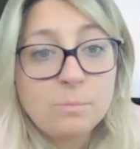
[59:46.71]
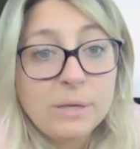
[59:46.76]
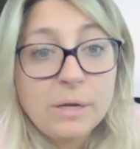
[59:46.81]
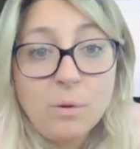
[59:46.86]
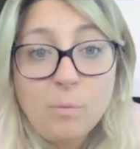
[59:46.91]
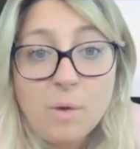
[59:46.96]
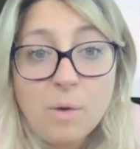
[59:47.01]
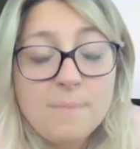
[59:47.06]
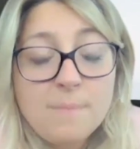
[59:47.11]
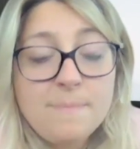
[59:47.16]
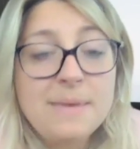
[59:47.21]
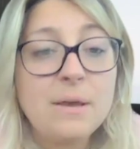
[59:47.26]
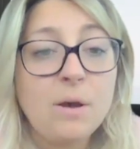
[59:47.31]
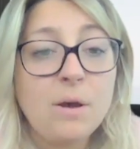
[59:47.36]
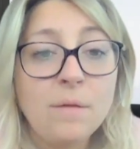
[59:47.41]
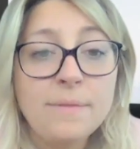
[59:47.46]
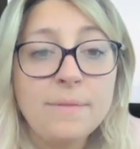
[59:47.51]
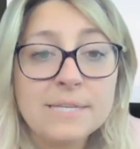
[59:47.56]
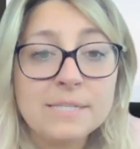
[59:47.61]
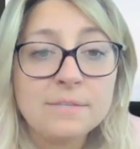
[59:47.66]
we don't want to be
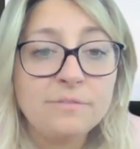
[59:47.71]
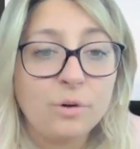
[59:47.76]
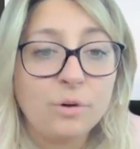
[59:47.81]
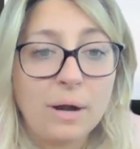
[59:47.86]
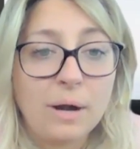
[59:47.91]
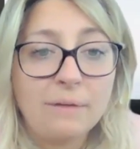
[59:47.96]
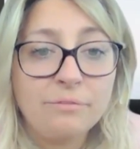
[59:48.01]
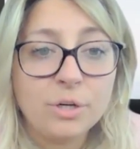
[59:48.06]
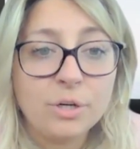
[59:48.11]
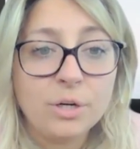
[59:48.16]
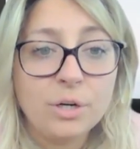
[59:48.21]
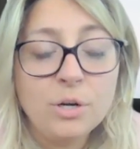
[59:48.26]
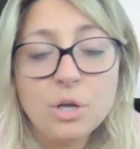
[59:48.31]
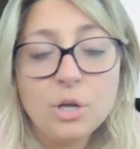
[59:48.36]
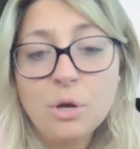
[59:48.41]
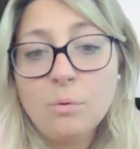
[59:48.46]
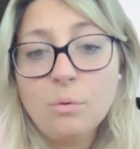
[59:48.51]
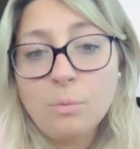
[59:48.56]
on this forever,